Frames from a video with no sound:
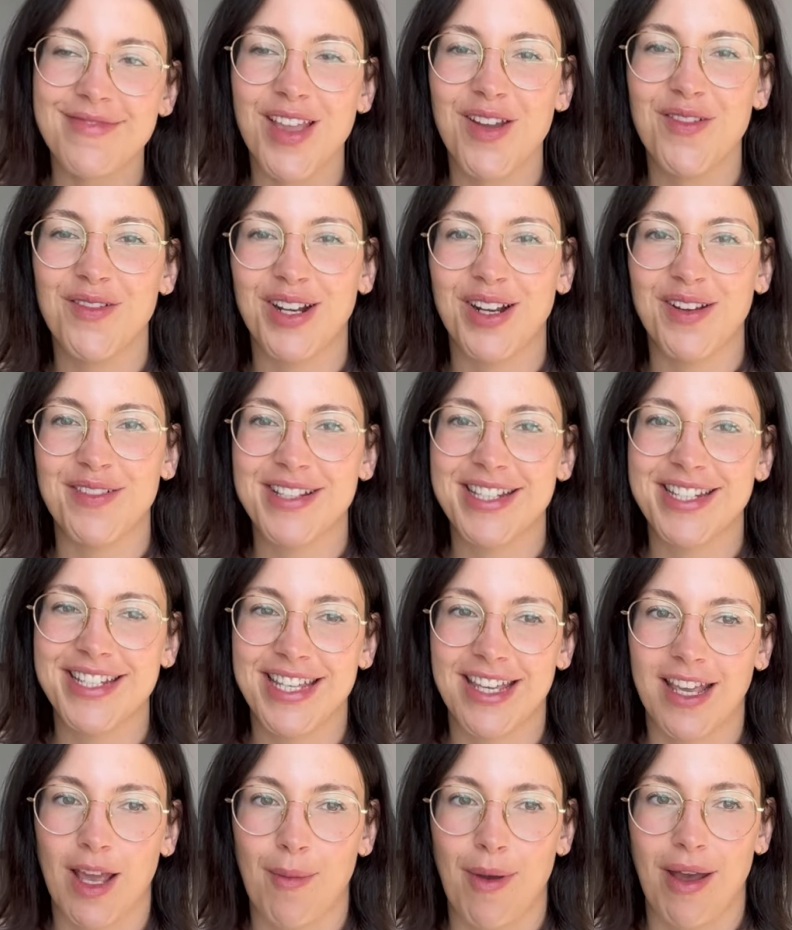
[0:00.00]
when I was in
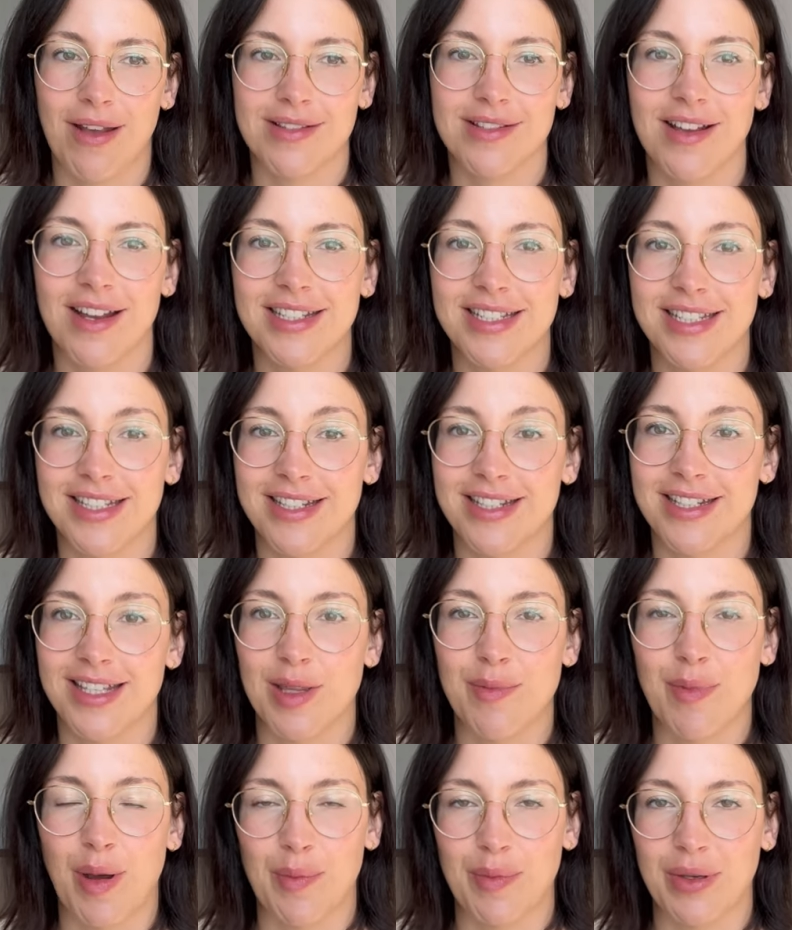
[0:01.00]
TK Maxx, I did see the
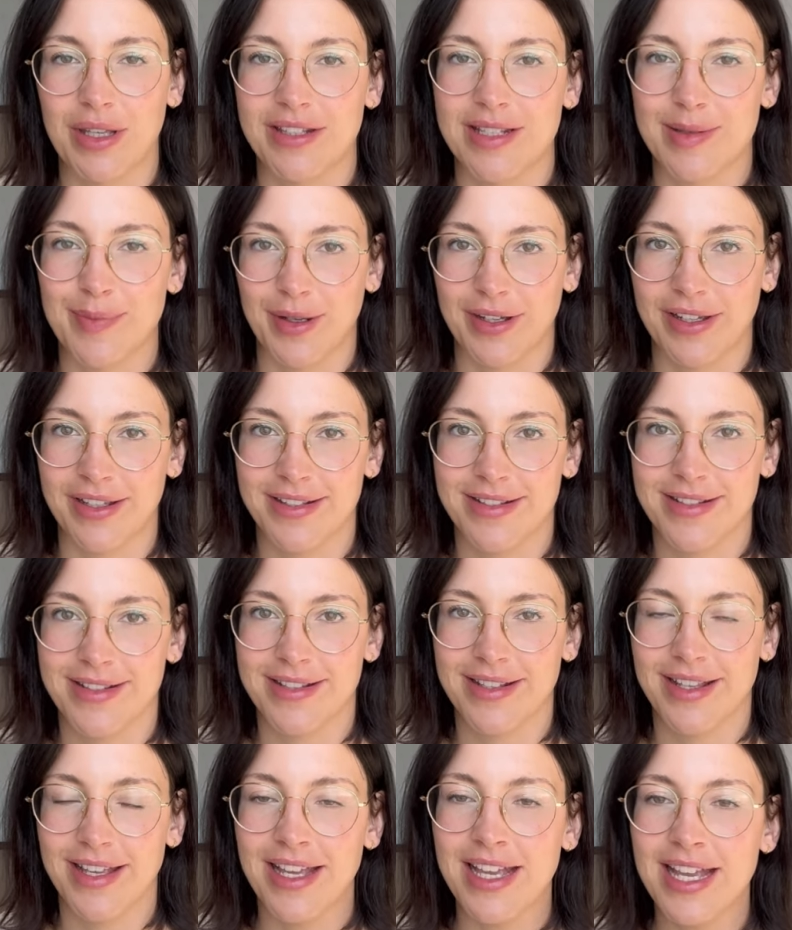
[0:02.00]
pumpkin spice,
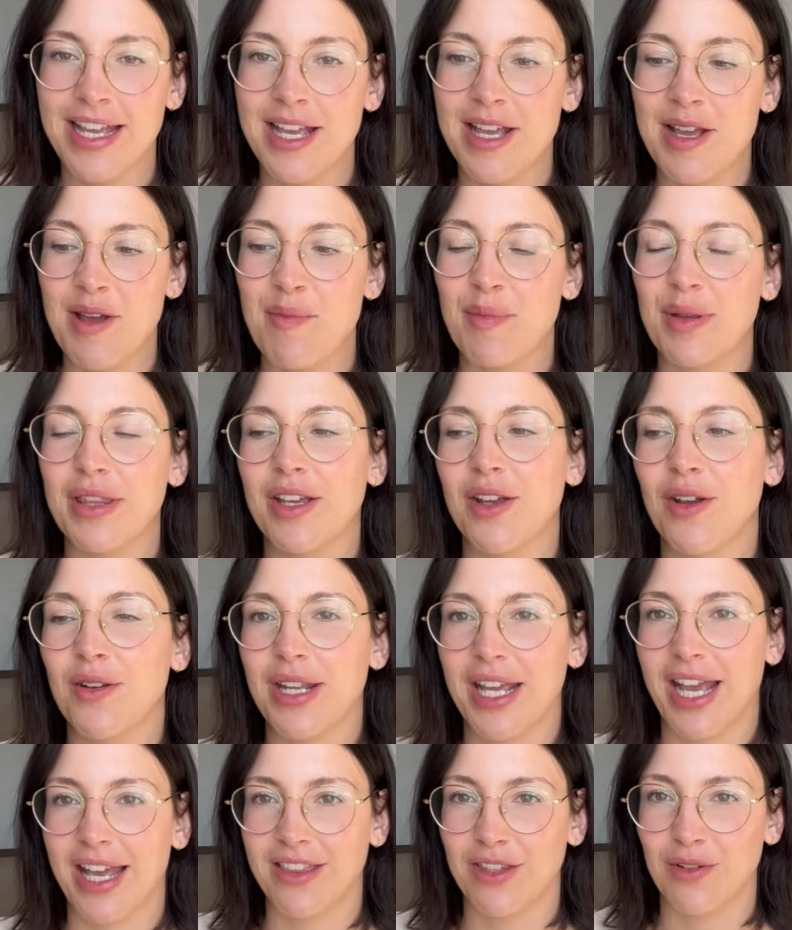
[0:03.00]
but they only
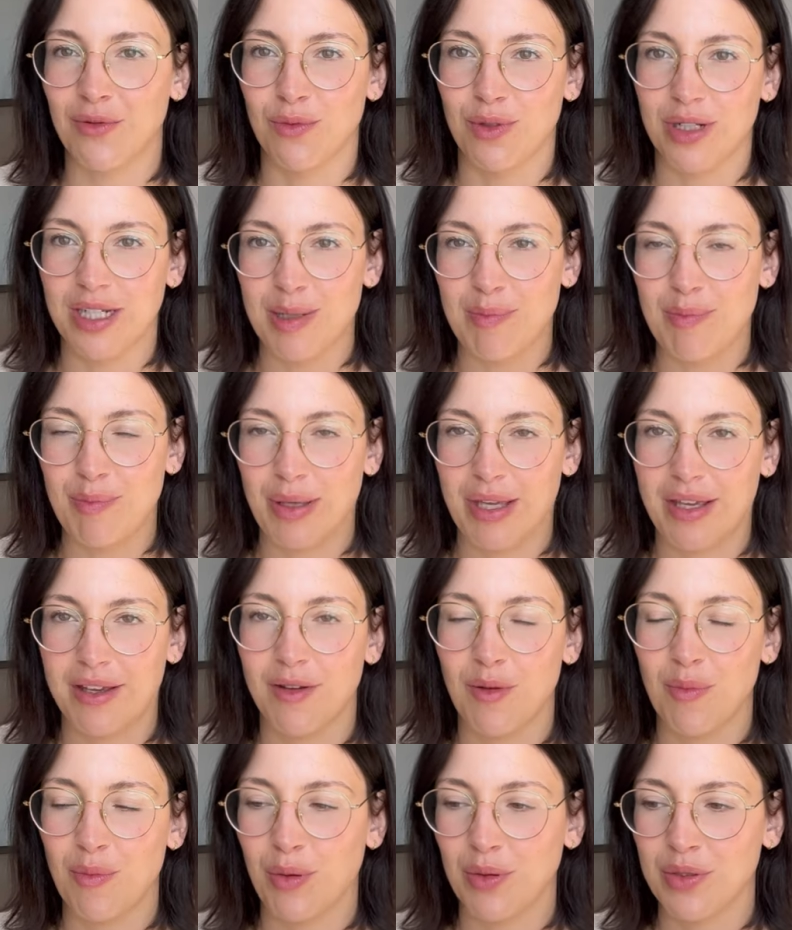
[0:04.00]
had the really big
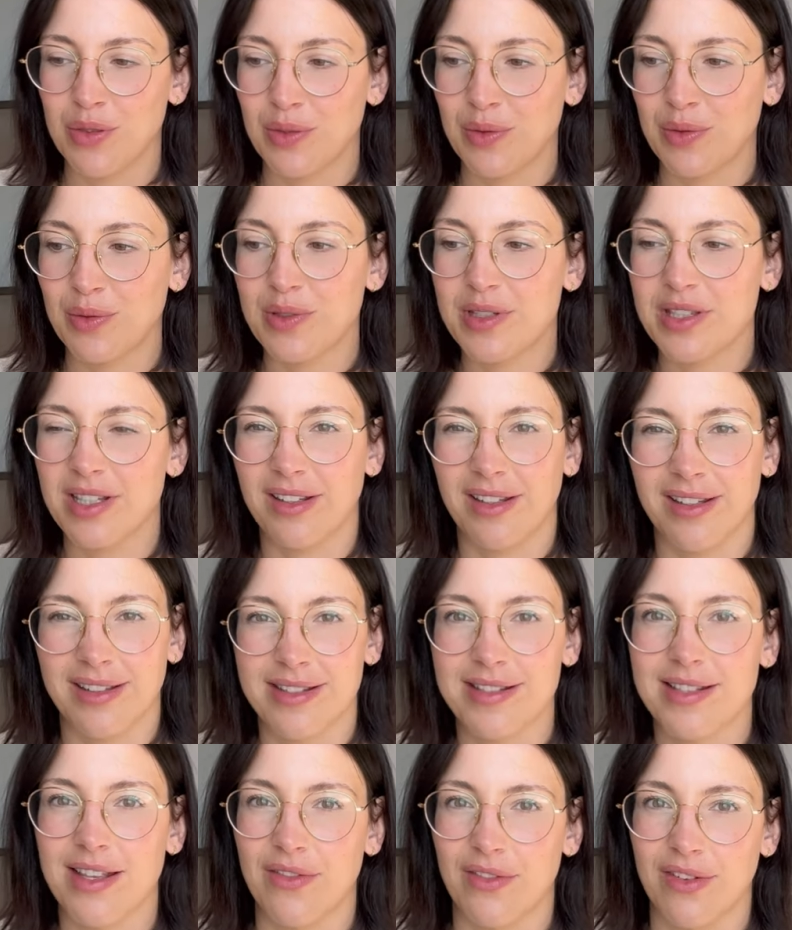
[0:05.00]
bottles, the like
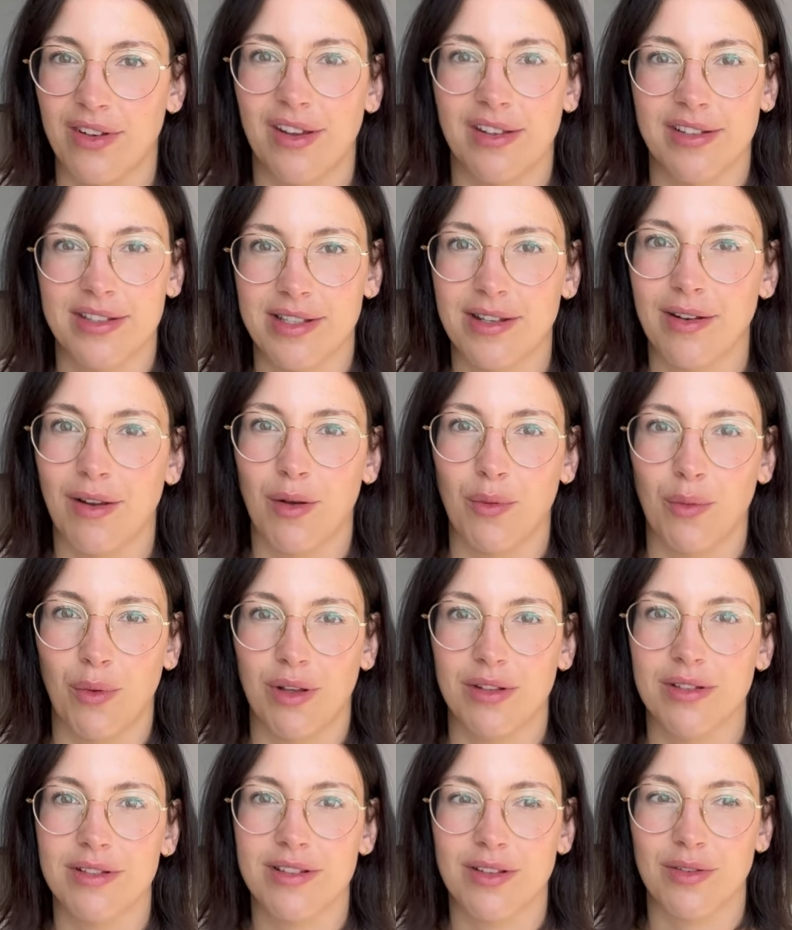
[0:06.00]
$7.99
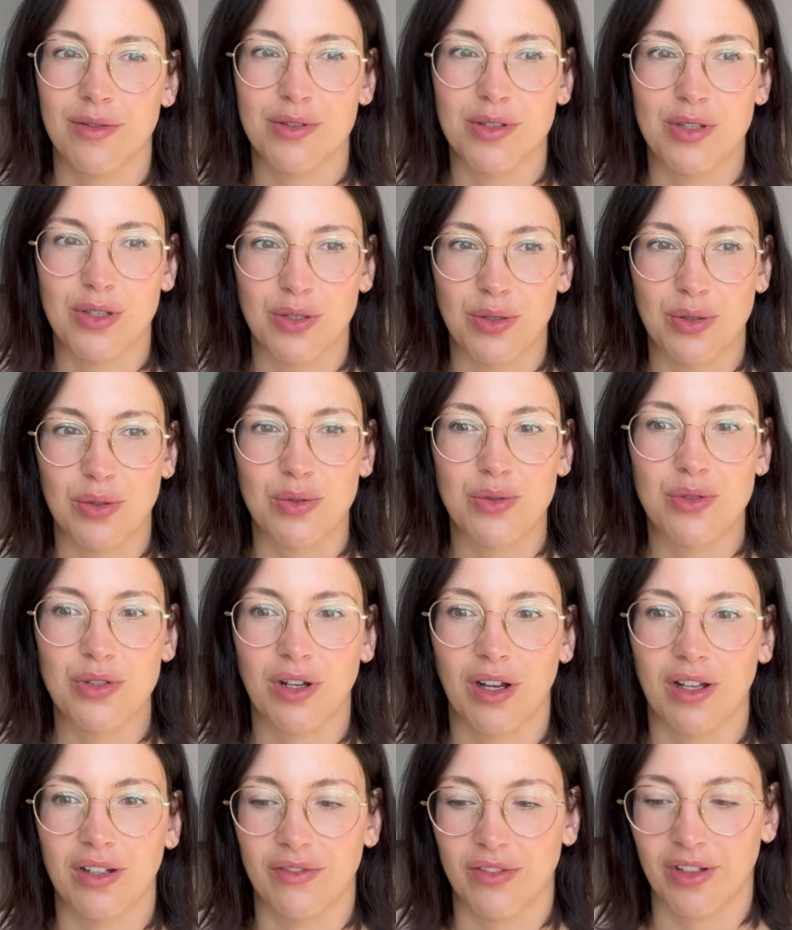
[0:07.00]
ones, those huge
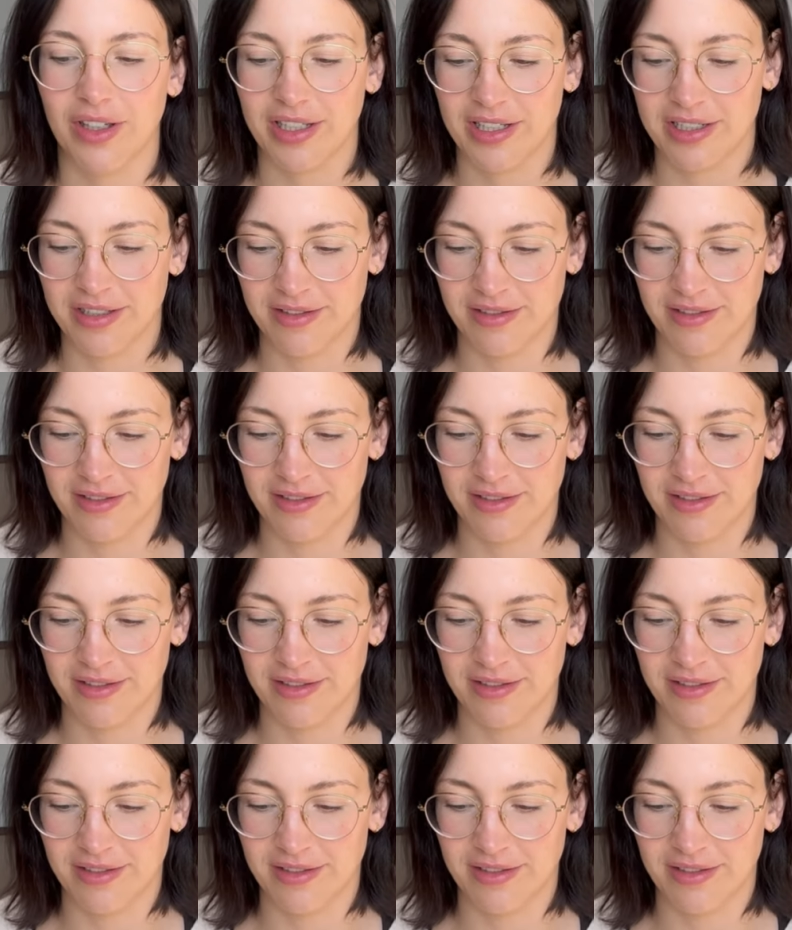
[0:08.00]
kind of like